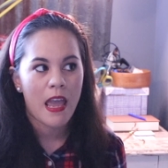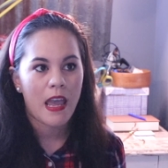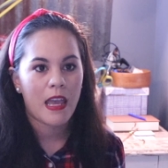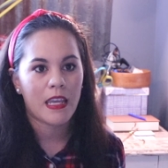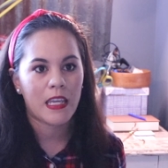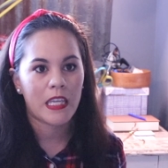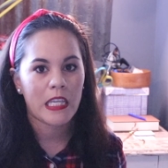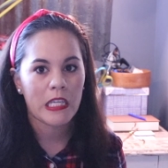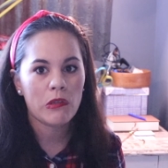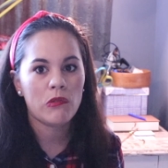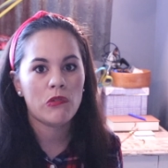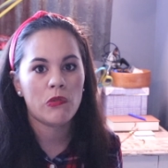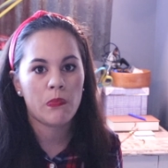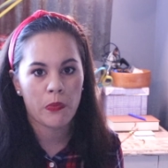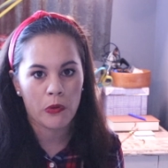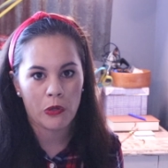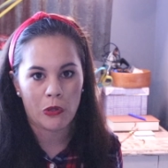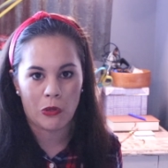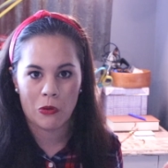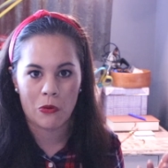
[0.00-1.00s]
a huge
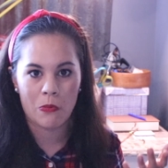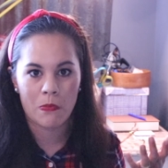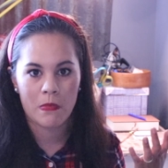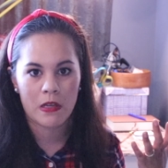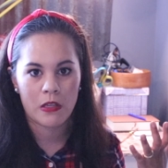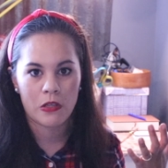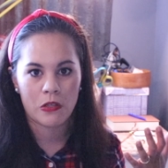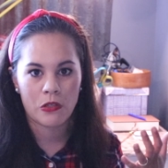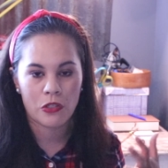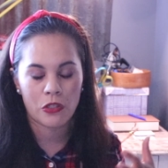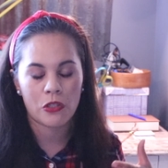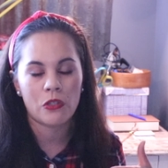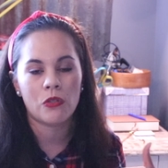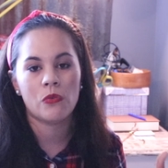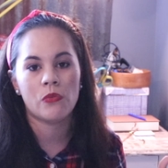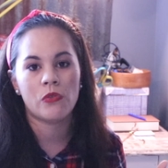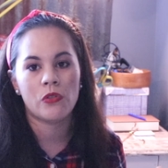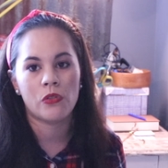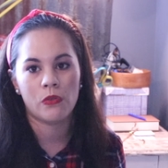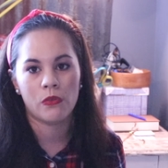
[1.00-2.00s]
boom
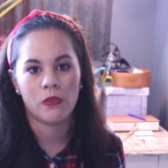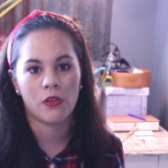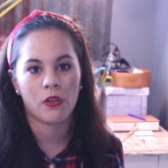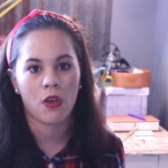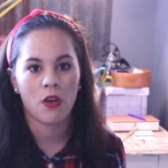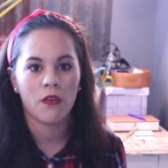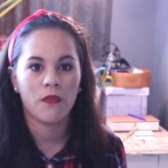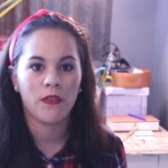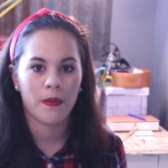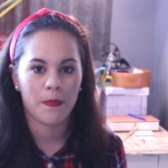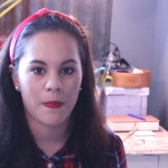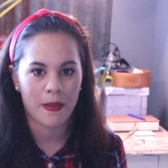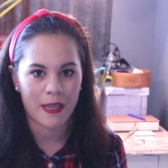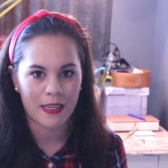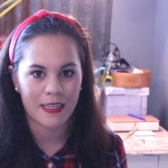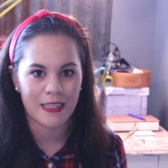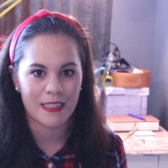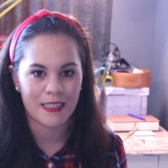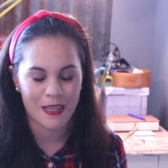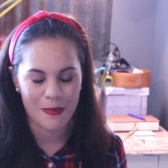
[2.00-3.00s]
due to the COVID
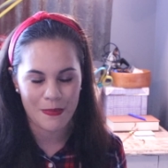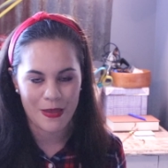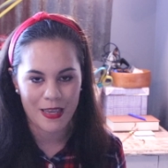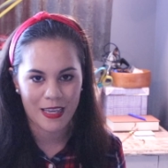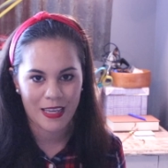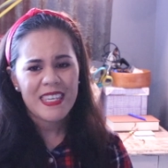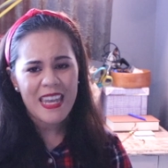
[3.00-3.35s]
pandemic.